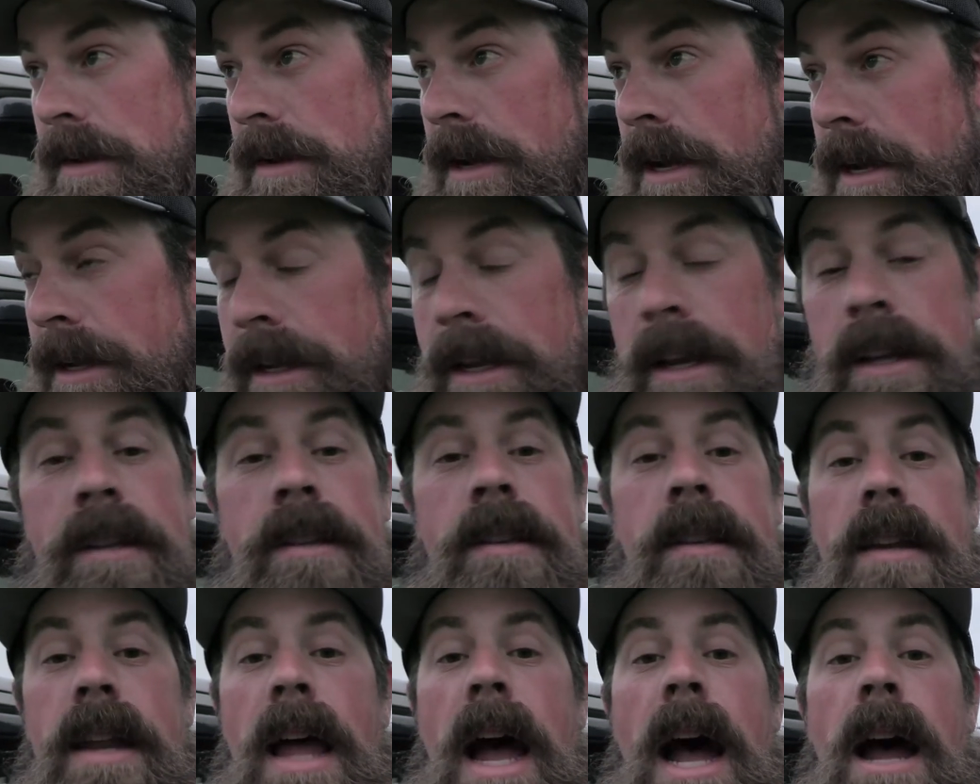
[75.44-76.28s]
I
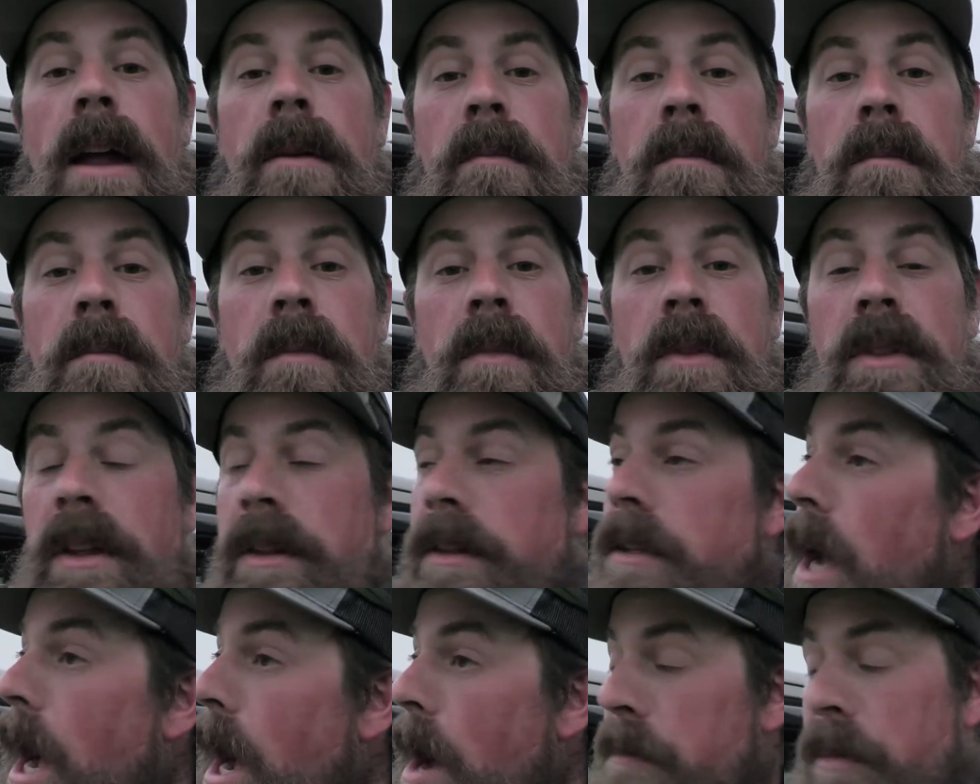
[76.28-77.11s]
guess not the
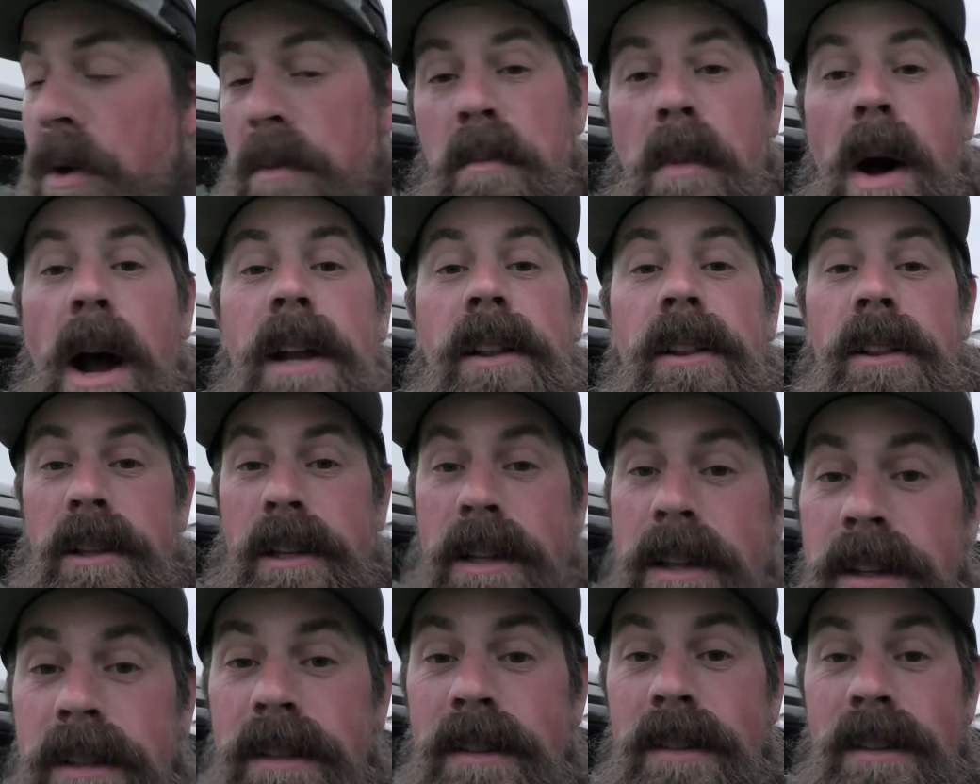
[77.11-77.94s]
top of my
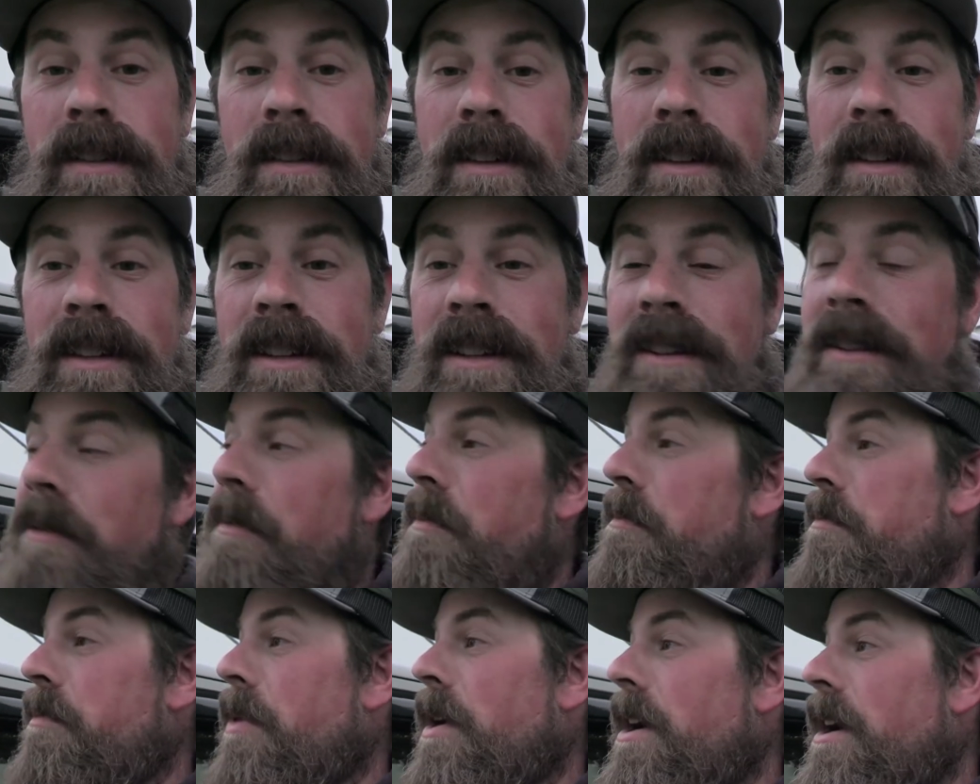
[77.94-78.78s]
list,
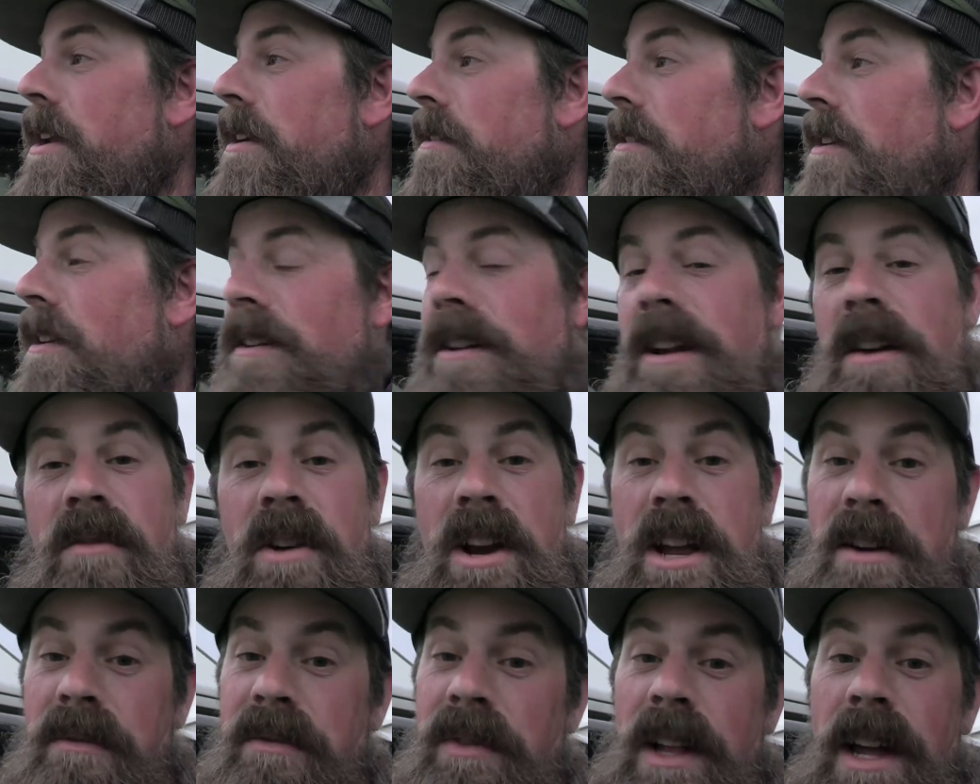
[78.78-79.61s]
but never
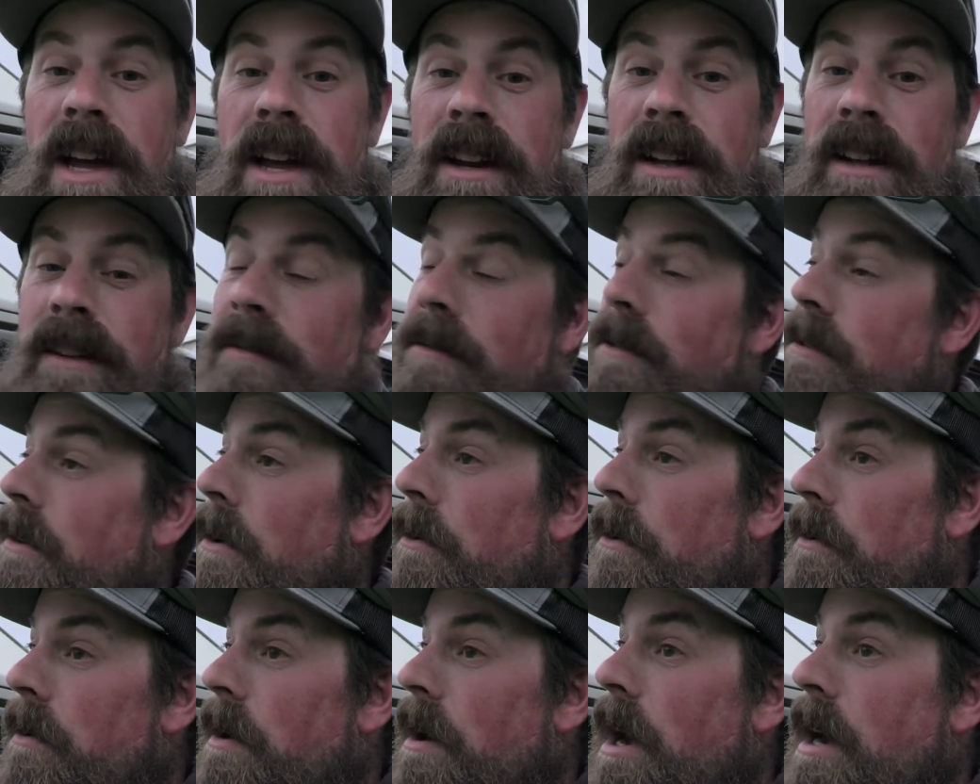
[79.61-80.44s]
had a flathead.
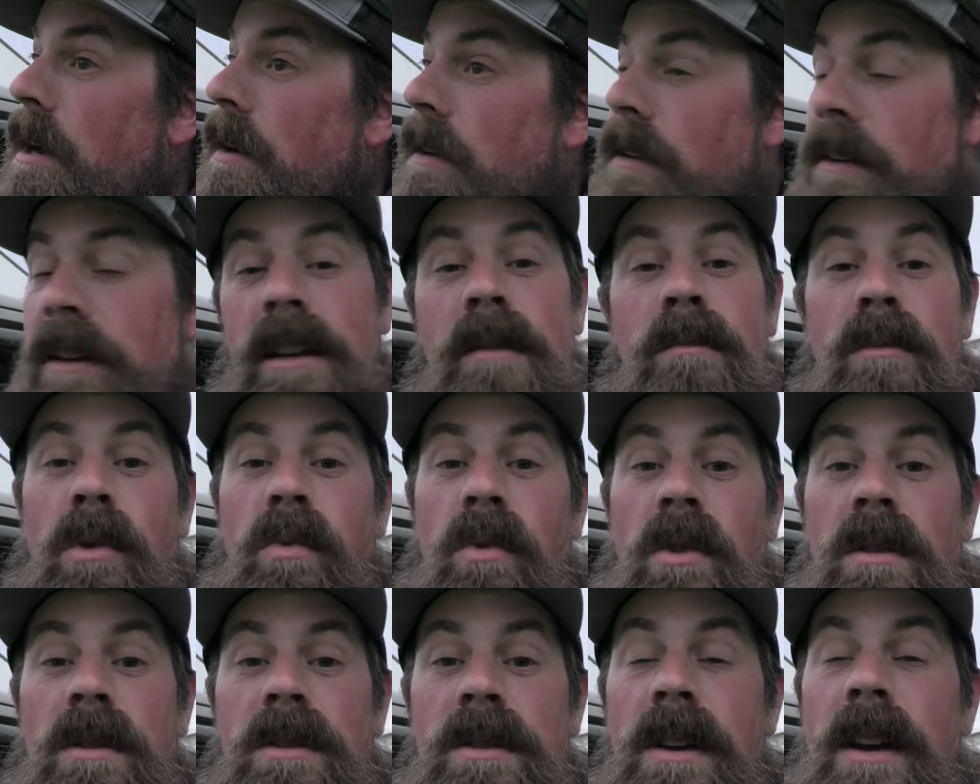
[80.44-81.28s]
So I could eat my
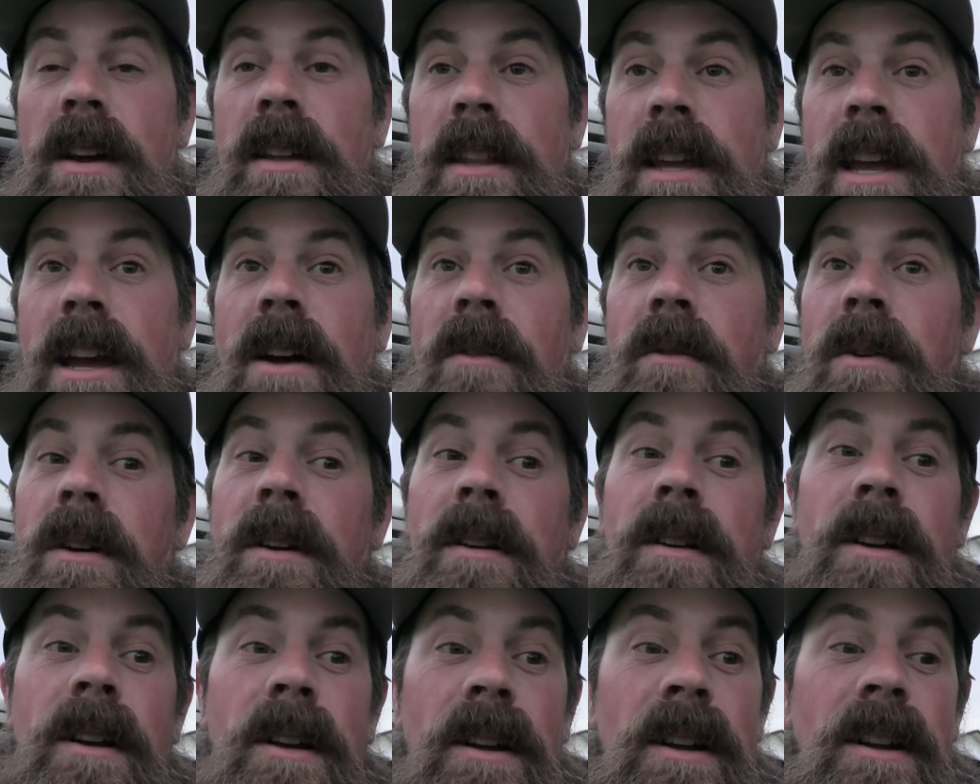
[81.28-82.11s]
words on that one.